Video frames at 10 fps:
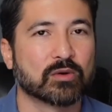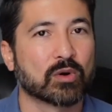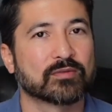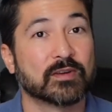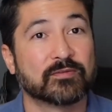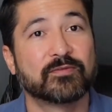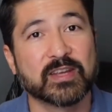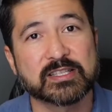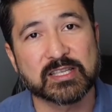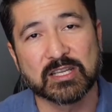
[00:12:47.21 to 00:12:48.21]
or if it
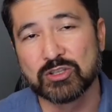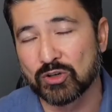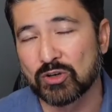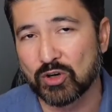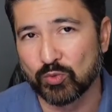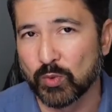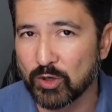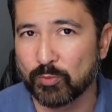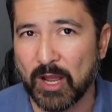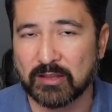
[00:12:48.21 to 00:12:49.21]
fits in your career
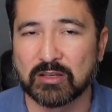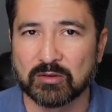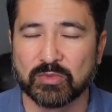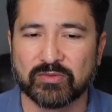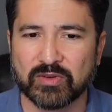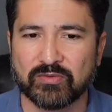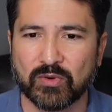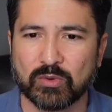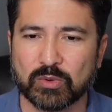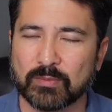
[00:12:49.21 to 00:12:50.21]
path that you're moving
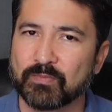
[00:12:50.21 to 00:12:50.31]
forward.